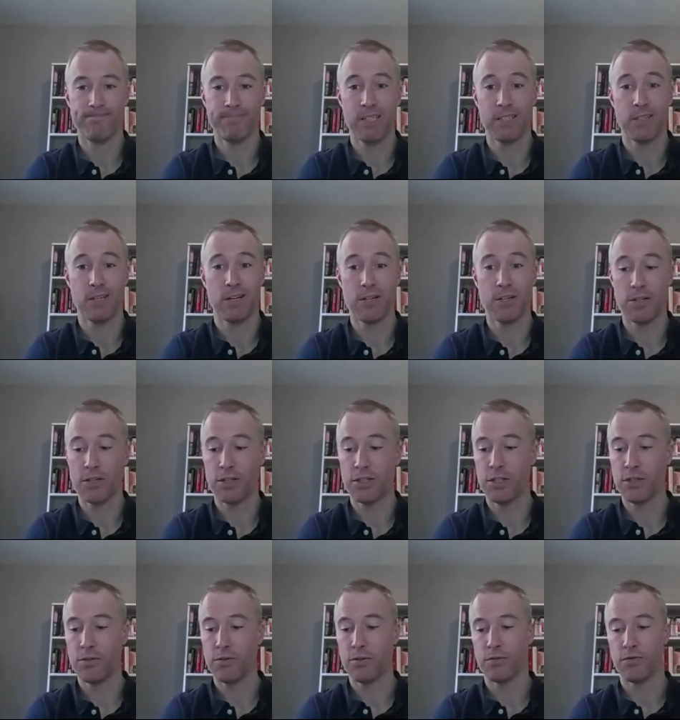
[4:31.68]
It's harder
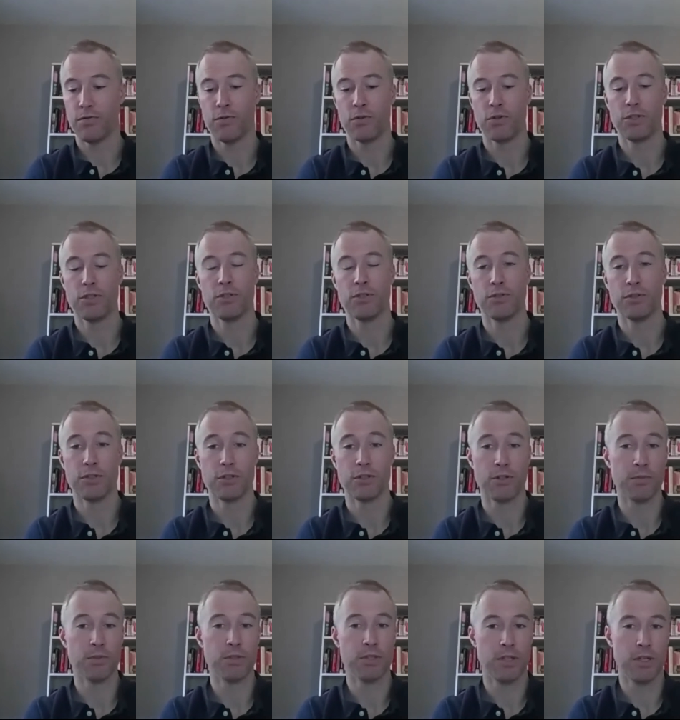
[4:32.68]
to enforce those
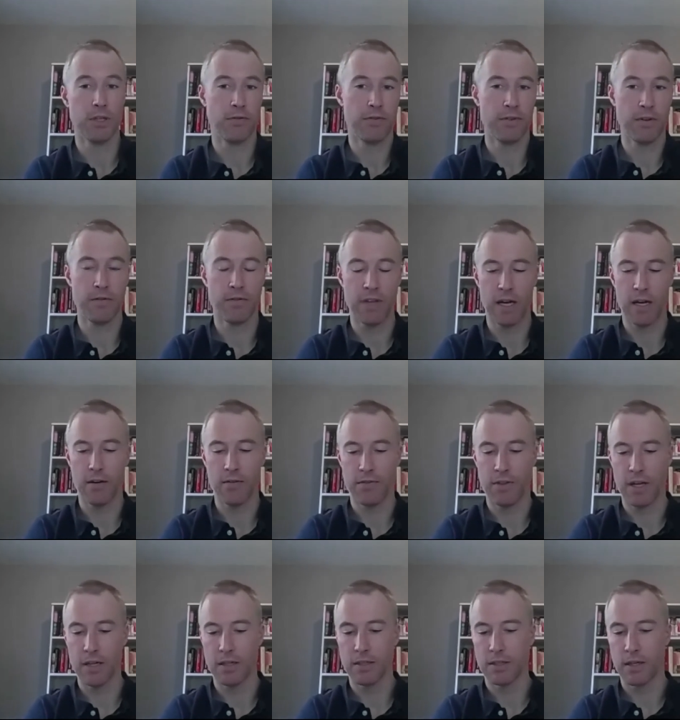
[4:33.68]
terms if
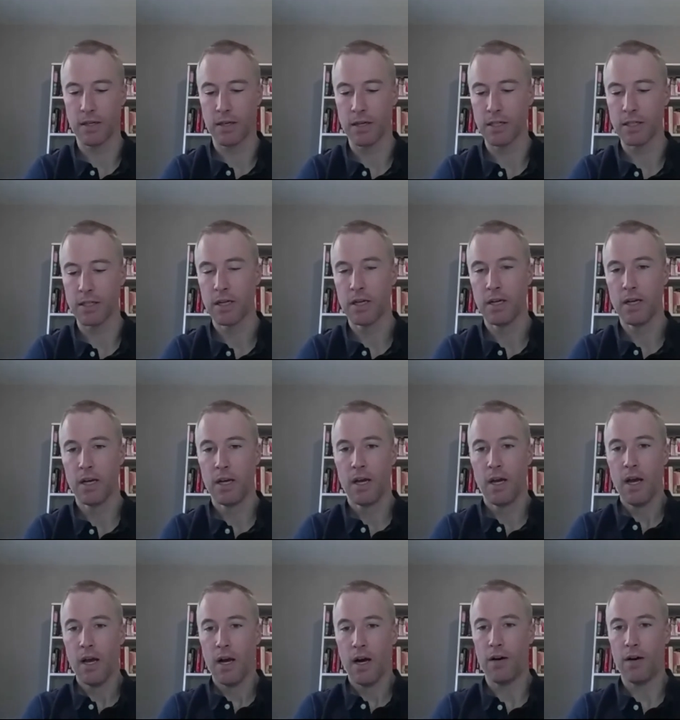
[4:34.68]
that is the case.
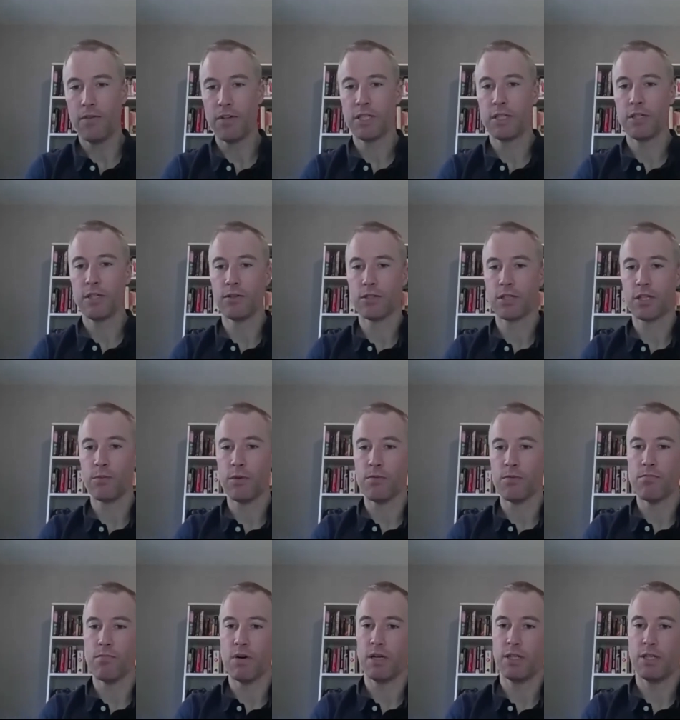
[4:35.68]
Obviously, though, it's going to be
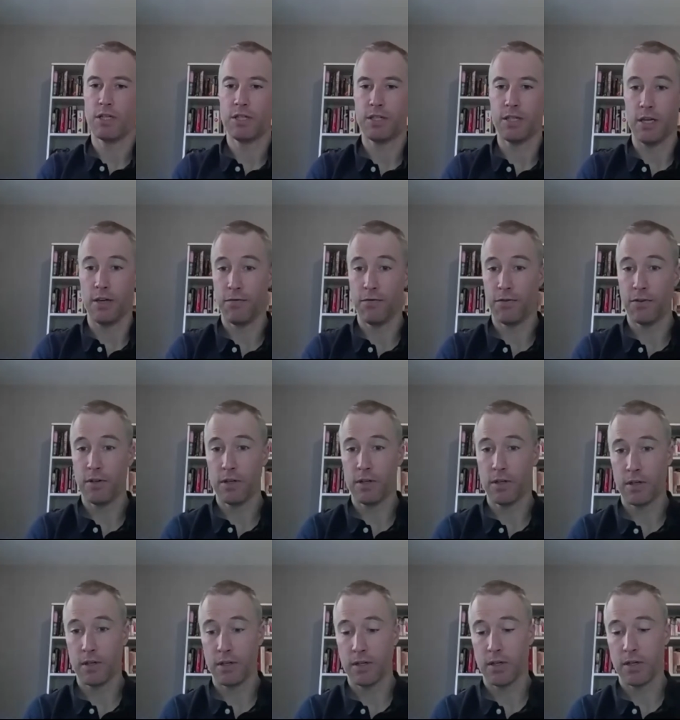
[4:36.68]
much
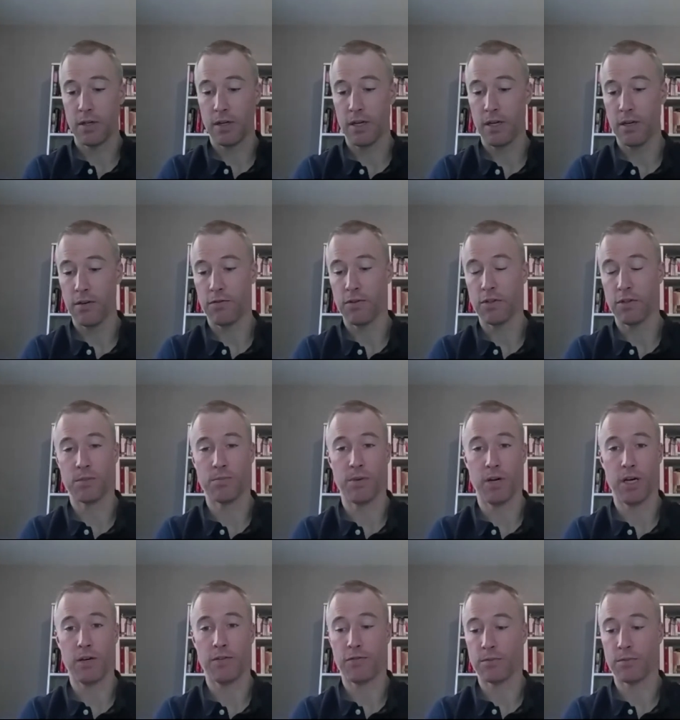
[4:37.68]
safer if you just
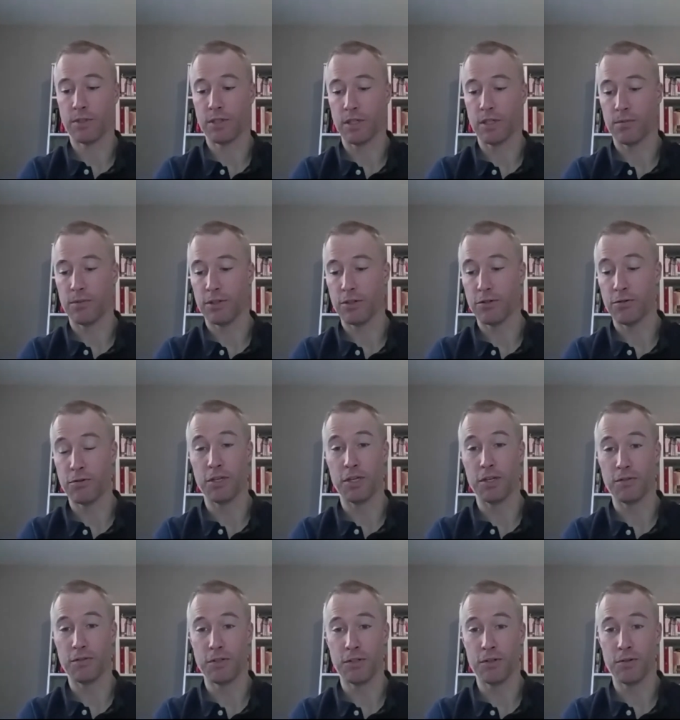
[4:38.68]
buy from someone who
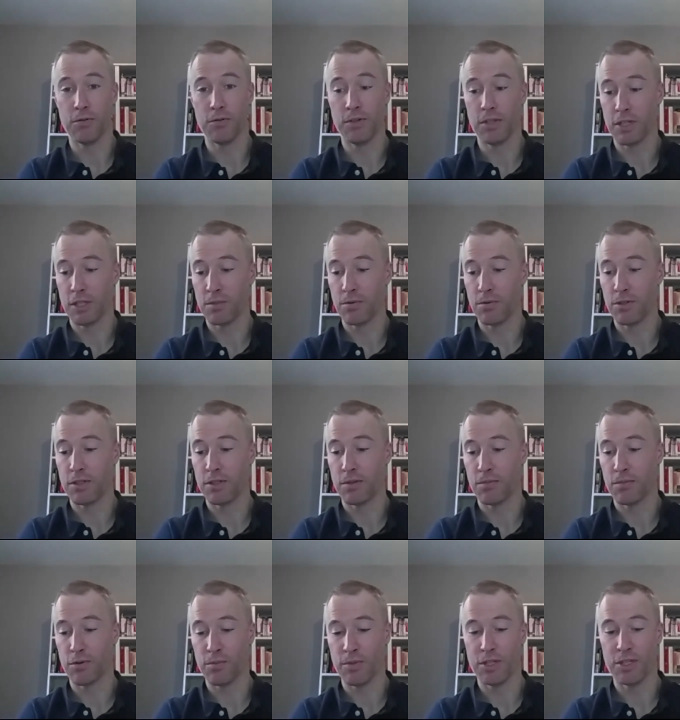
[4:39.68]
gives you the explicit
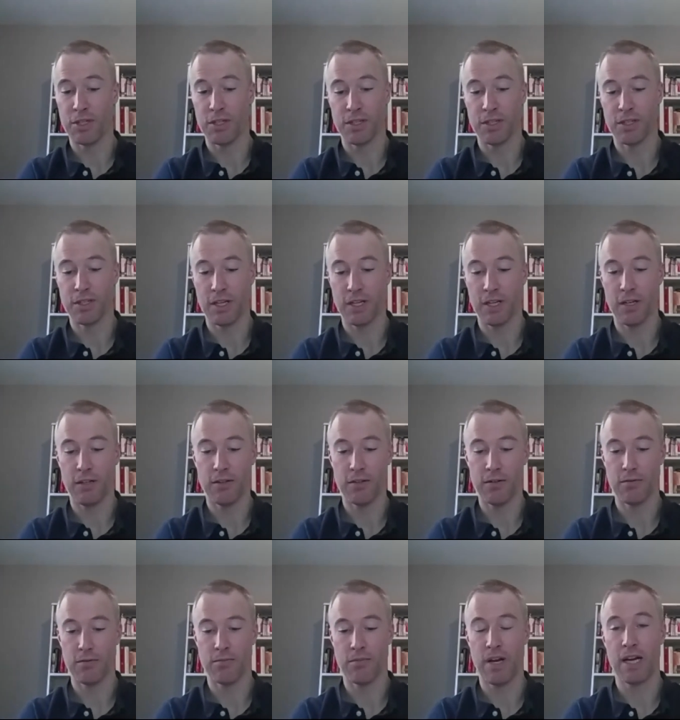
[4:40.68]
permission to
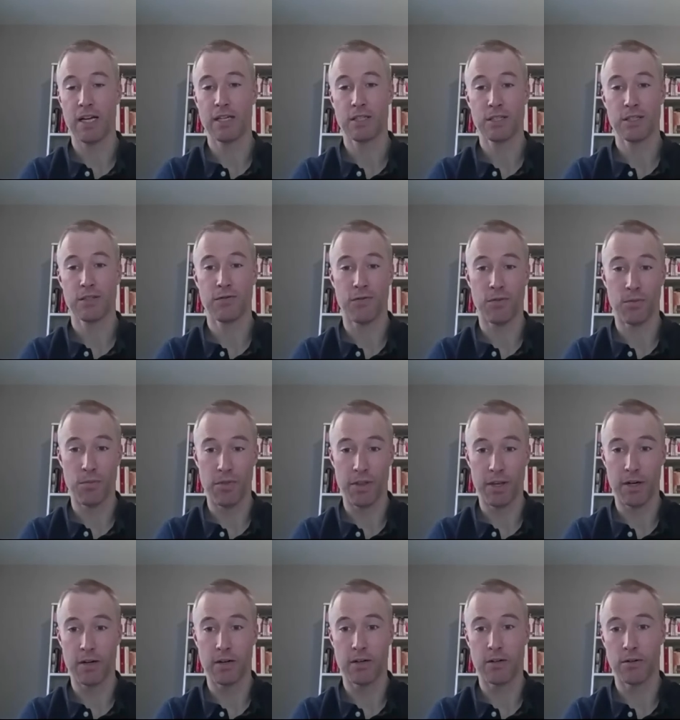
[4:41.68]
sell masks from
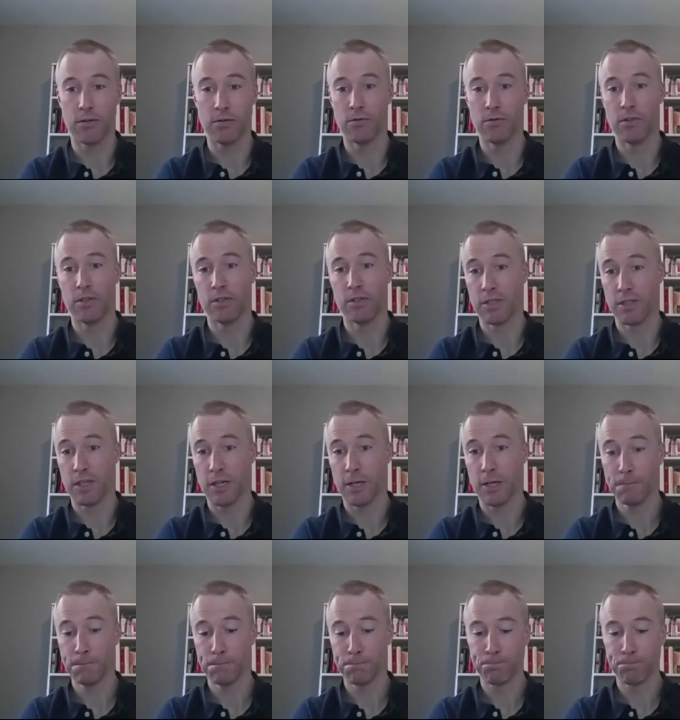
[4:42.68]
their own
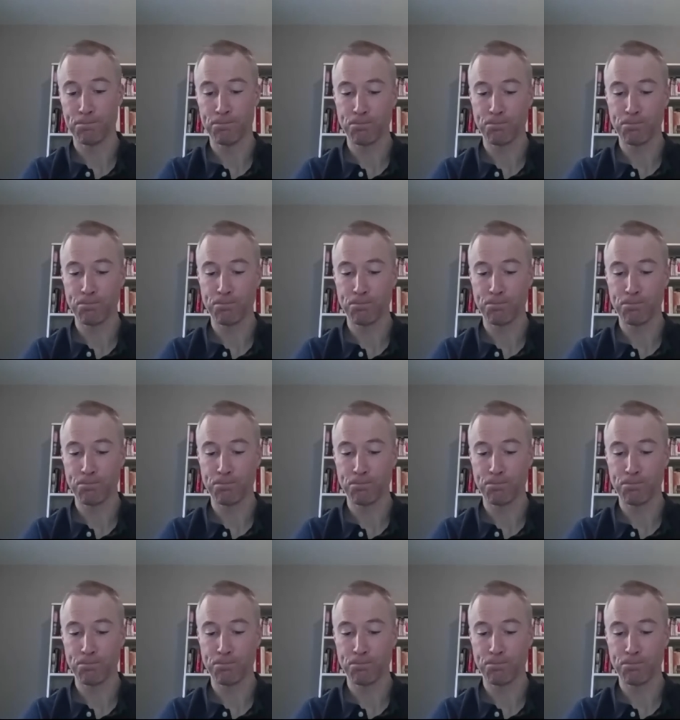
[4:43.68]
design.